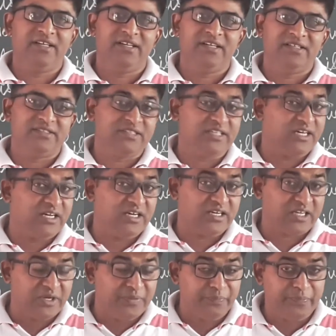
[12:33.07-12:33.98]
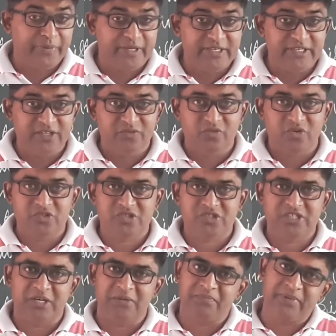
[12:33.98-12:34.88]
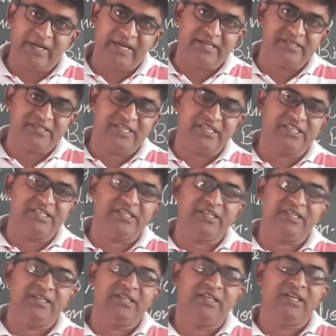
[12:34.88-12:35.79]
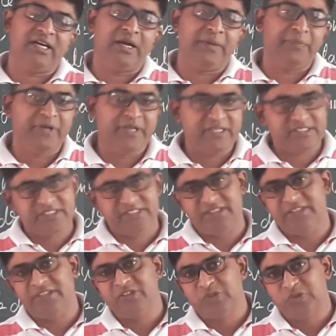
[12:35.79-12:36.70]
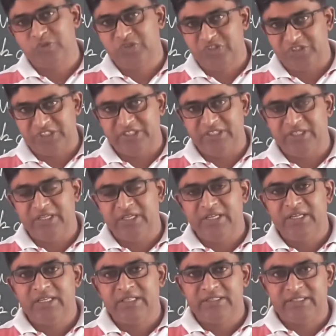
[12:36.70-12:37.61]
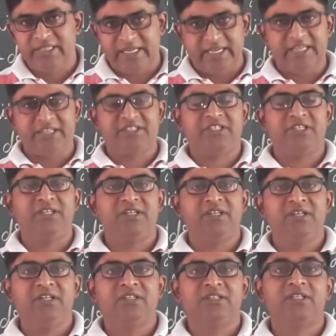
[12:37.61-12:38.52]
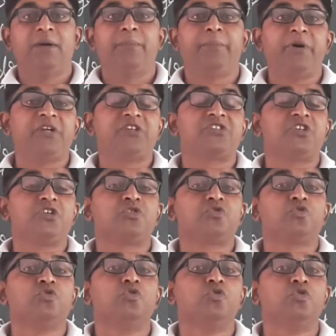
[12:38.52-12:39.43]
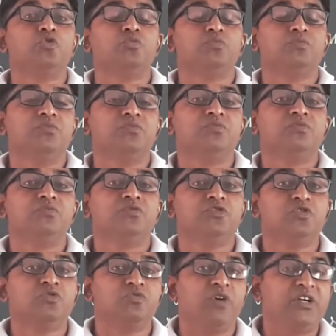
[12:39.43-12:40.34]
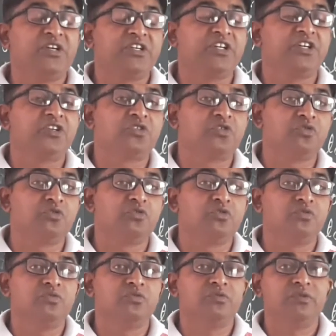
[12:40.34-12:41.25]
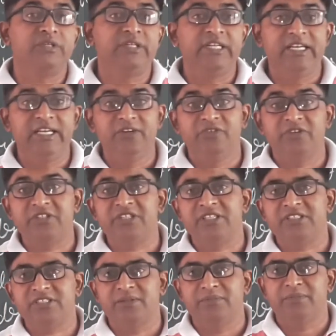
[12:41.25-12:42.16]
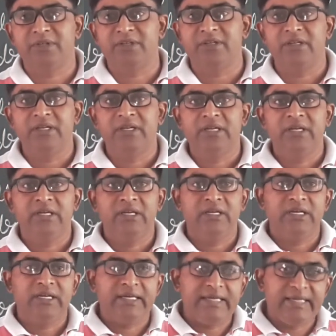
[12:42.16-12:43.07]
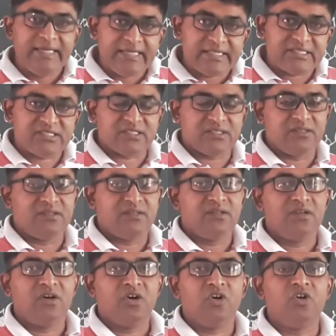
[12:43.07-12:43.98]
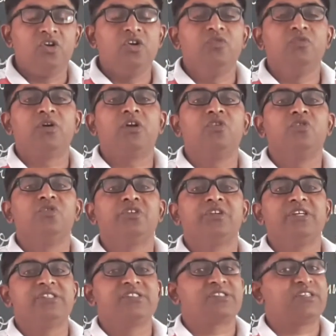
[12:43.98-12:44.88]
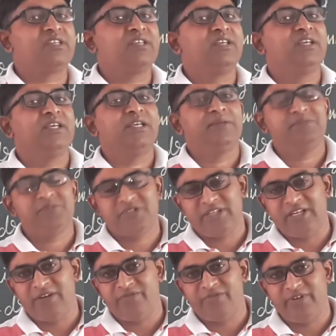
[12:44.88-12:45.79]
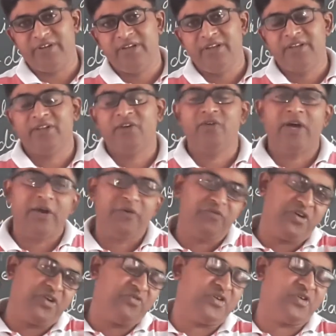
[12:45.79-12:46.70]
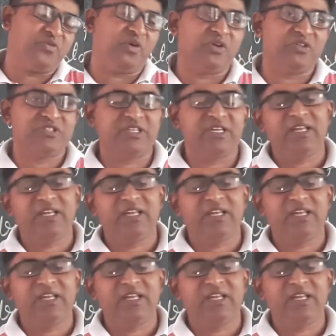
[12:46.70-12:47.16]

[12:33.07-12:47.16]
the companion was surprised and amazed to see that the person to whom you wanted to deliver the summon is Oliver Lutkins himself. Now everyone was